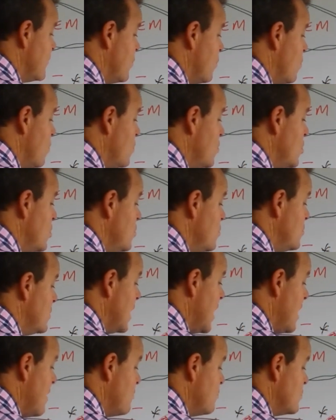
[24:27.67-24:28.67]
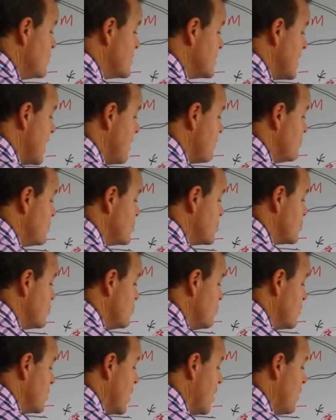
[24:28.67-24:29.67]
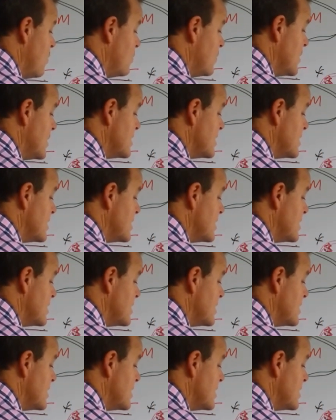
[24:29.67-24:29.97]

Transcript: If all you done was that was your goal,